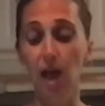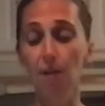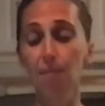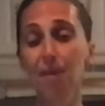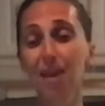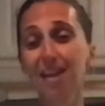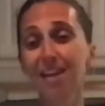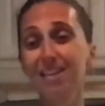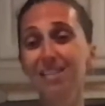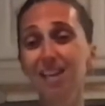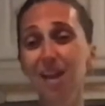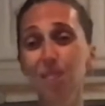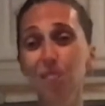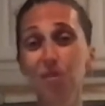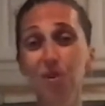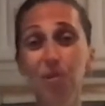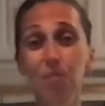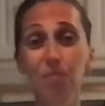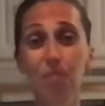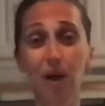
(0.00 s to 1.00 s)
Anytime you
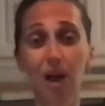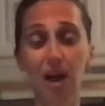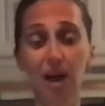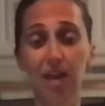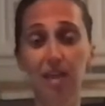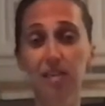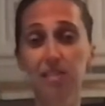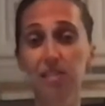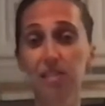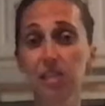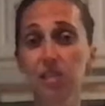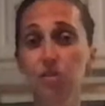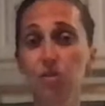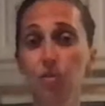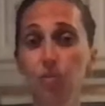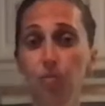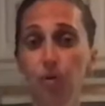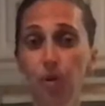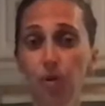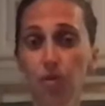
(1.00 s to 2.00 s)
can buy seasonal
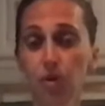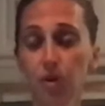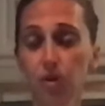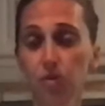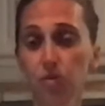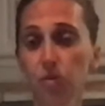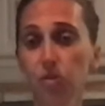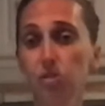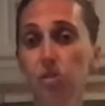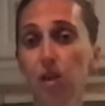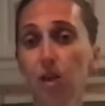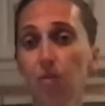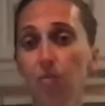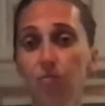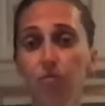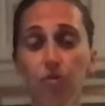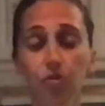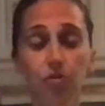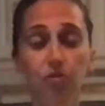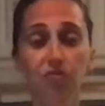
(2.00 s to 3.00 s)
produce,
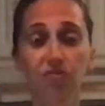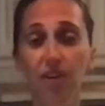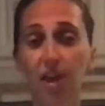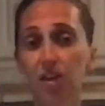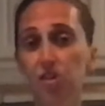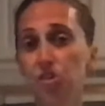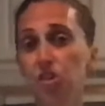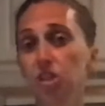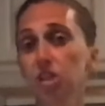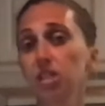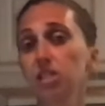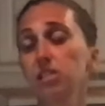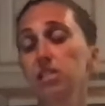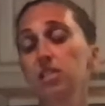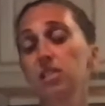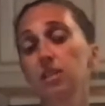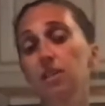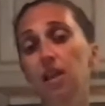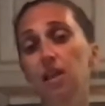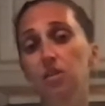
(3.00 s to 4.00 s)
fruits, veggies,
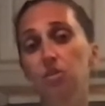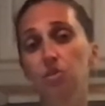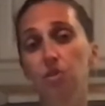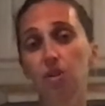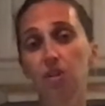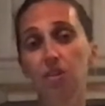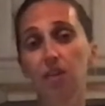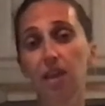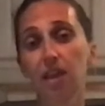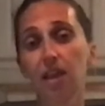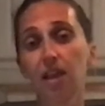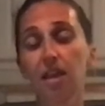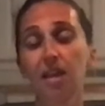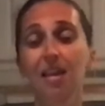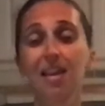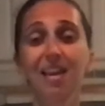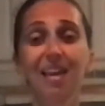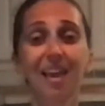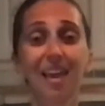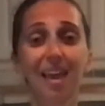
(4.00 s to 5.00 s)
that sort of thing,
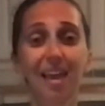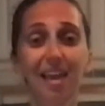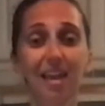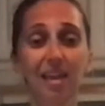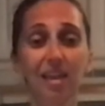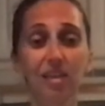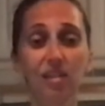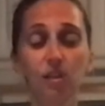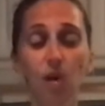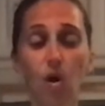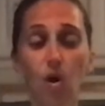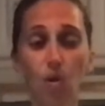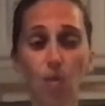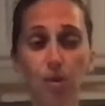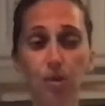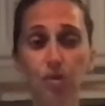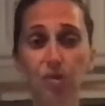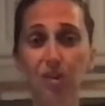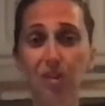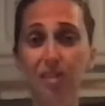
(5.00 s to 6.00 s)
it is
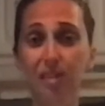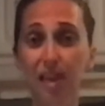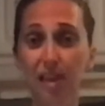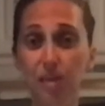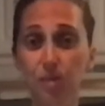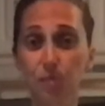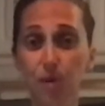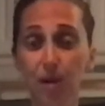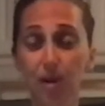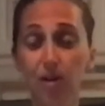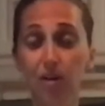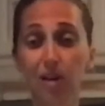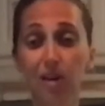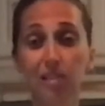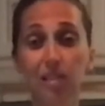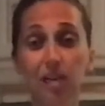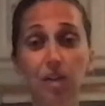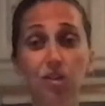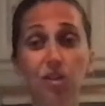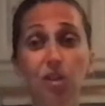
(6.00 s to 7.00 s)
always going to taste better. It's
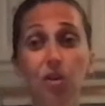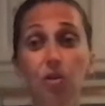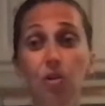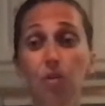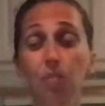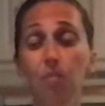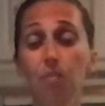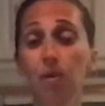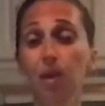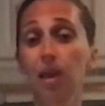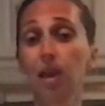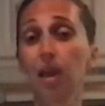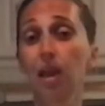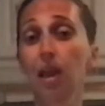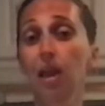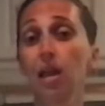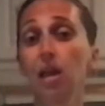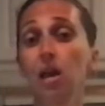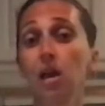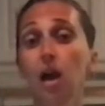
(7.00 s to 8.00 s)
actually going to
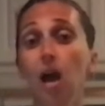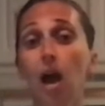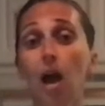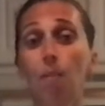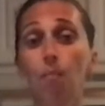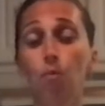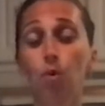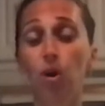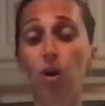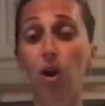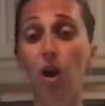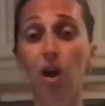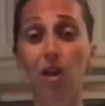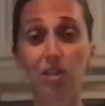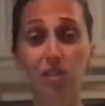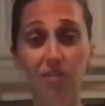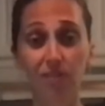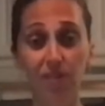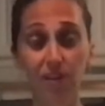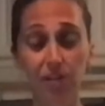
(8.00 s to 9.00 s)
be more cost
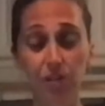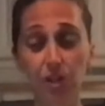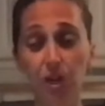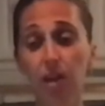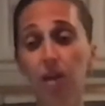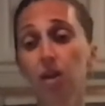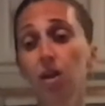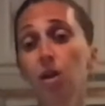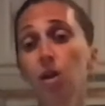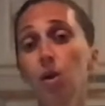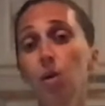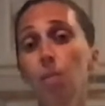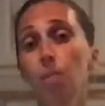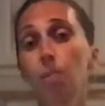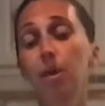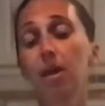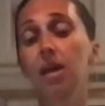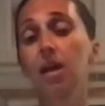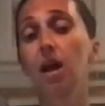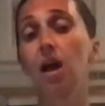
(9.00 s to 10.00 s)
efficient
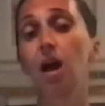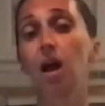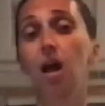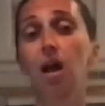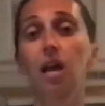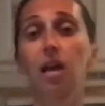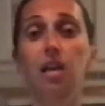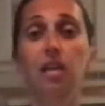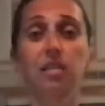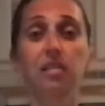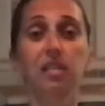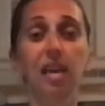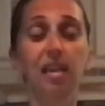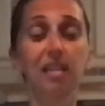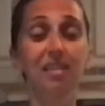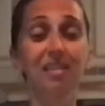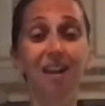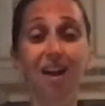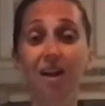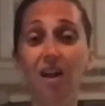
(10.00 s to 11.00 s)
because it's
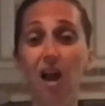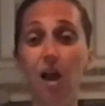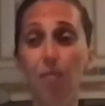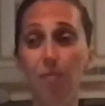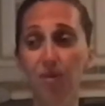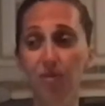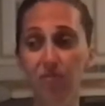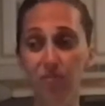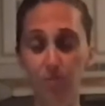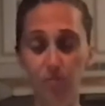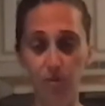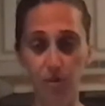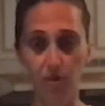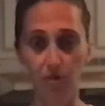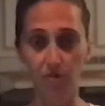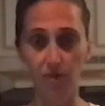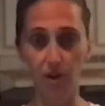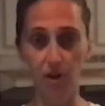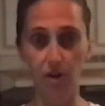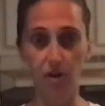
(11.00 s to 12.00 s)
not coming from so
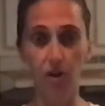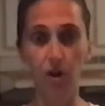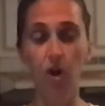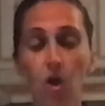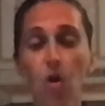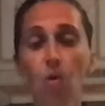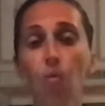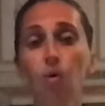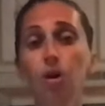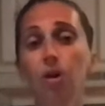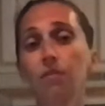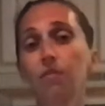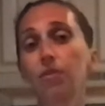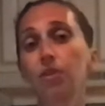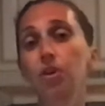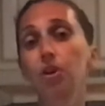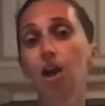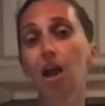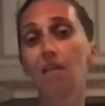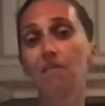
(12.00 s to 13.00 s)
far. Where if
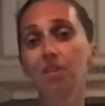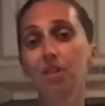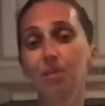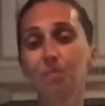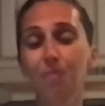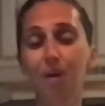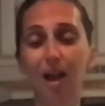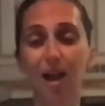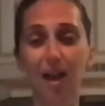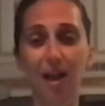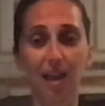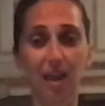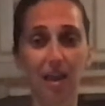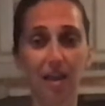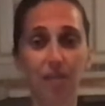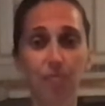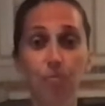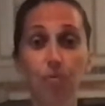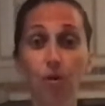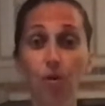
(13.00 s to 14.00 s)
you're having to buy
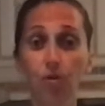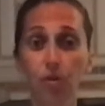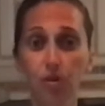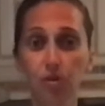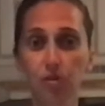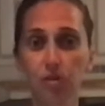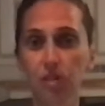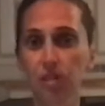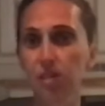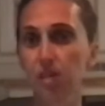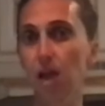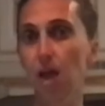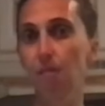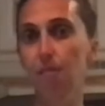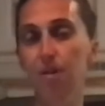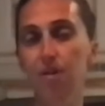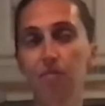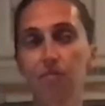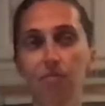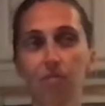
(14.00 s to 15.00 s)
produce that's
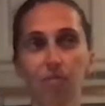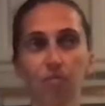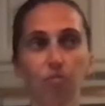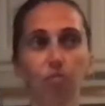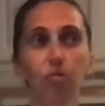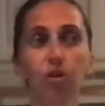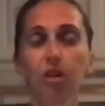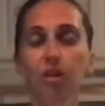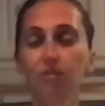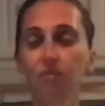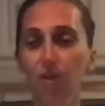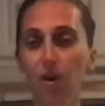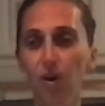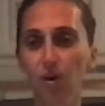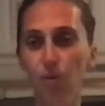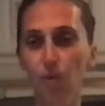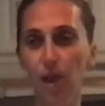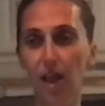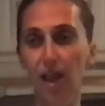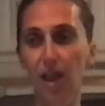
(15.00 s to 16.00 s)
coming from really far
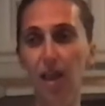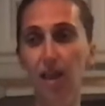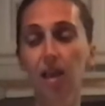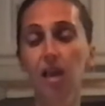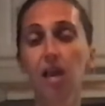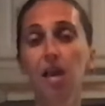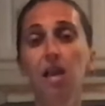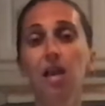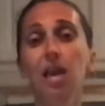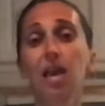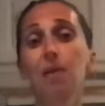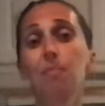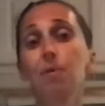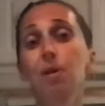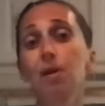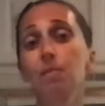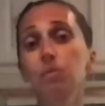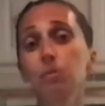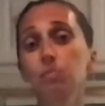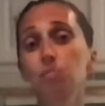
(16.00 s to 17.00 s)
away, it
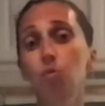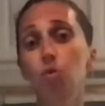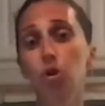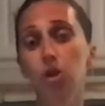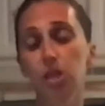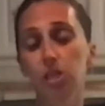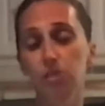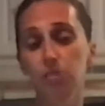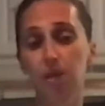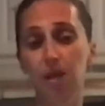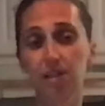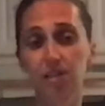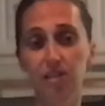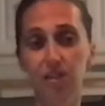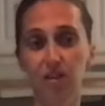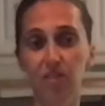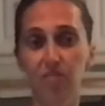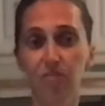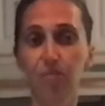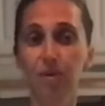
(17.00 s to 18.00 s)
becomes more
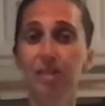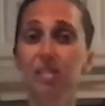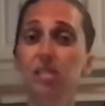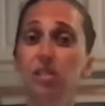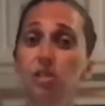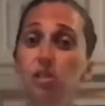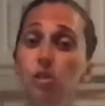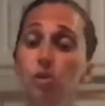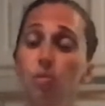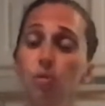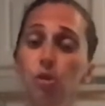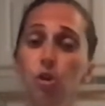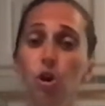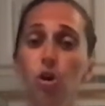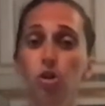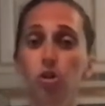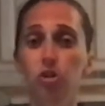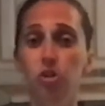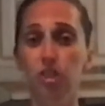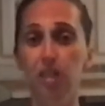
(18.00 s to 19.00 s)
expensive because it's so much
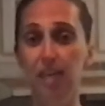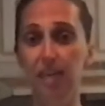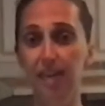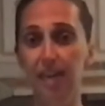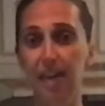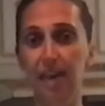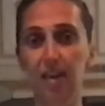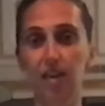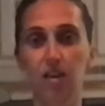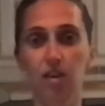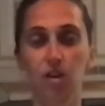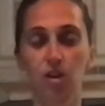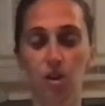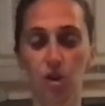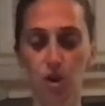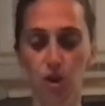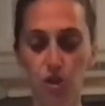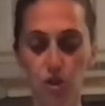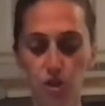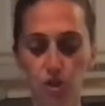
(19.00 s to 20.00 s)
harder to get
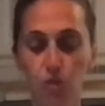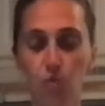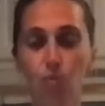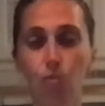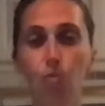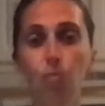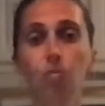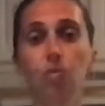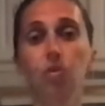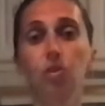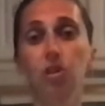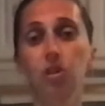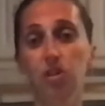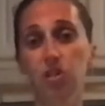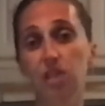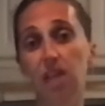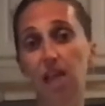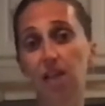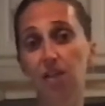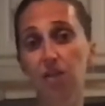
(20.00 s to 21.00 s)
to
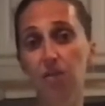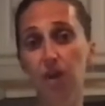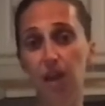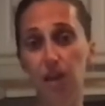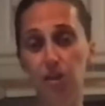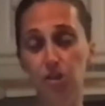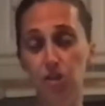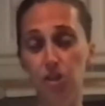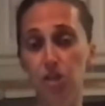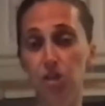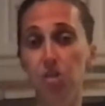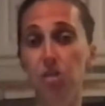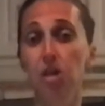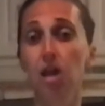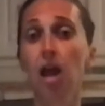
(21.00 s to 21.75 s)
that location.